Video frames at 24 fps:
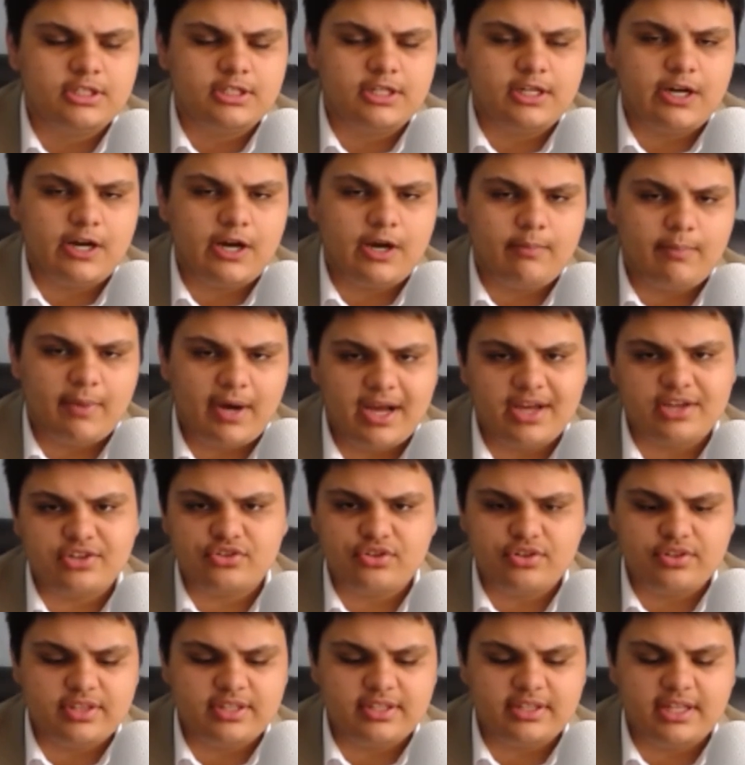I
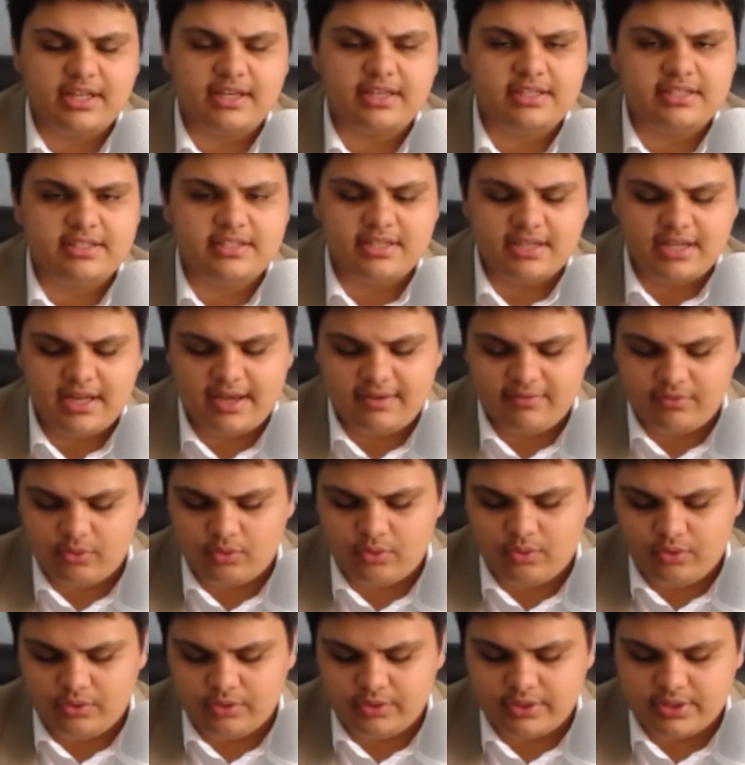actually think that he did have a
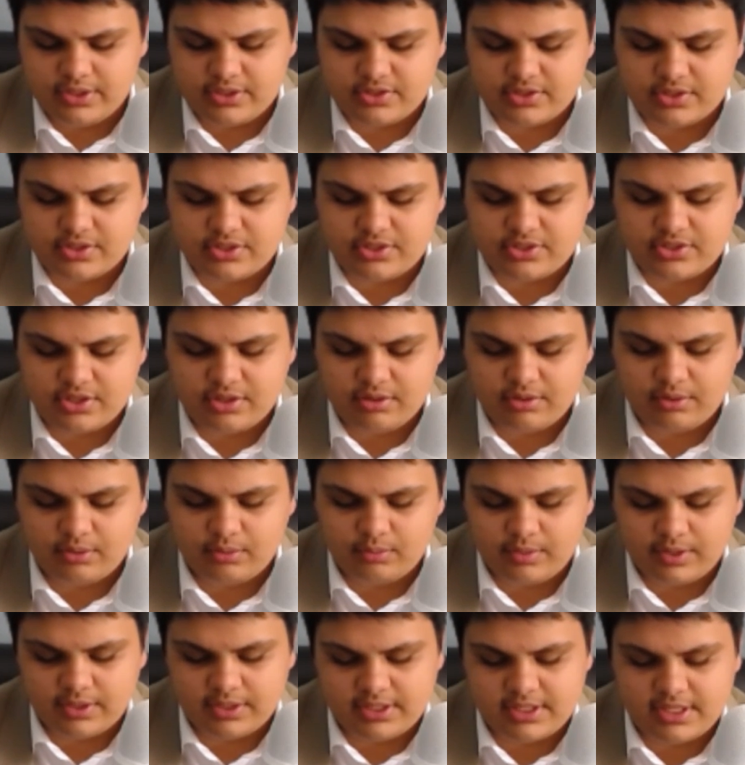role in this, considering
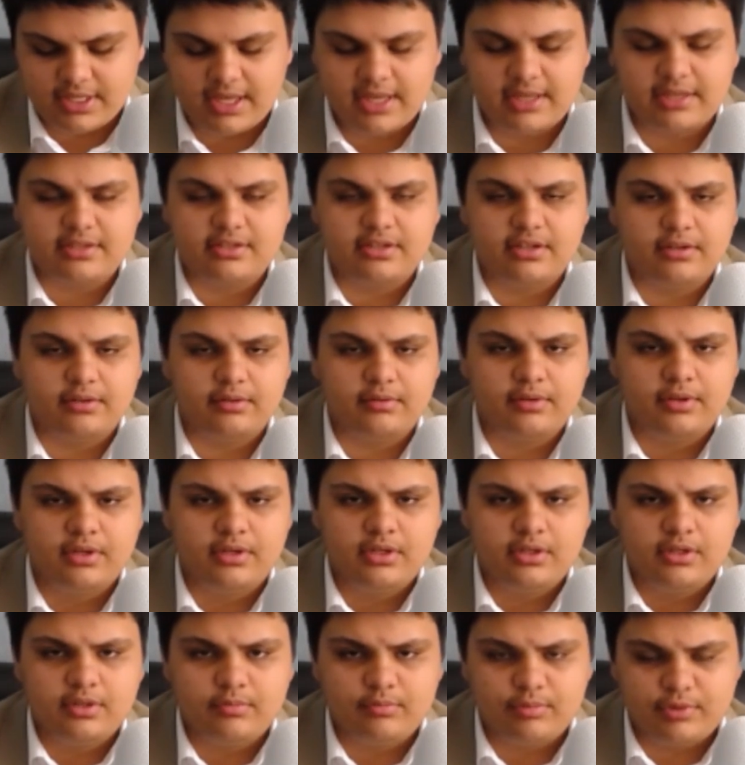what he had done
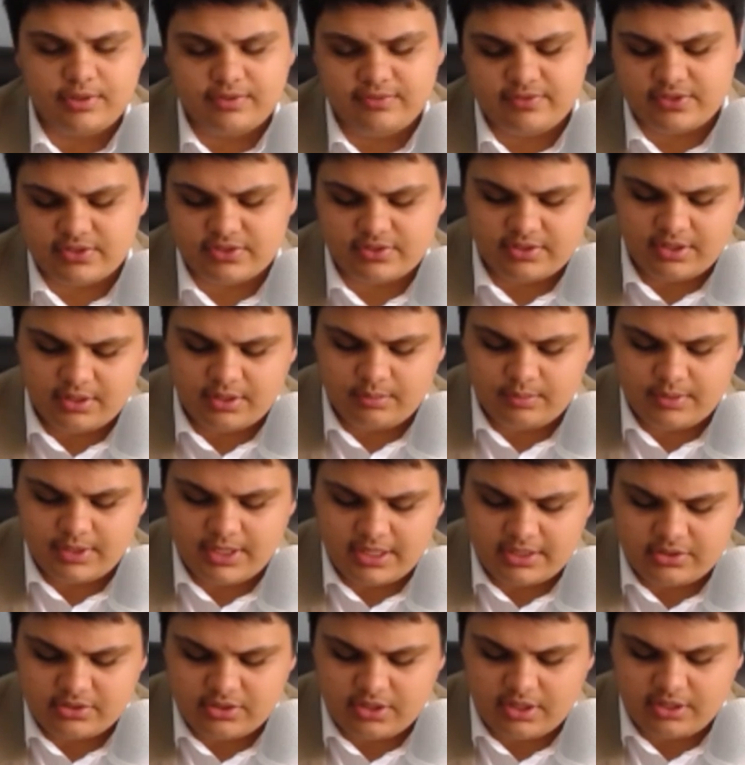previously that we
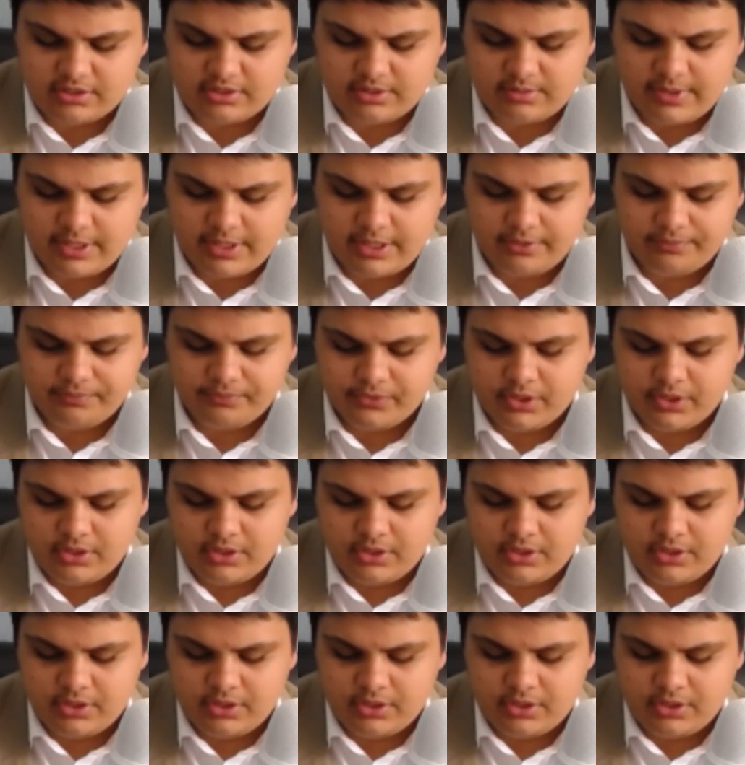had talked about.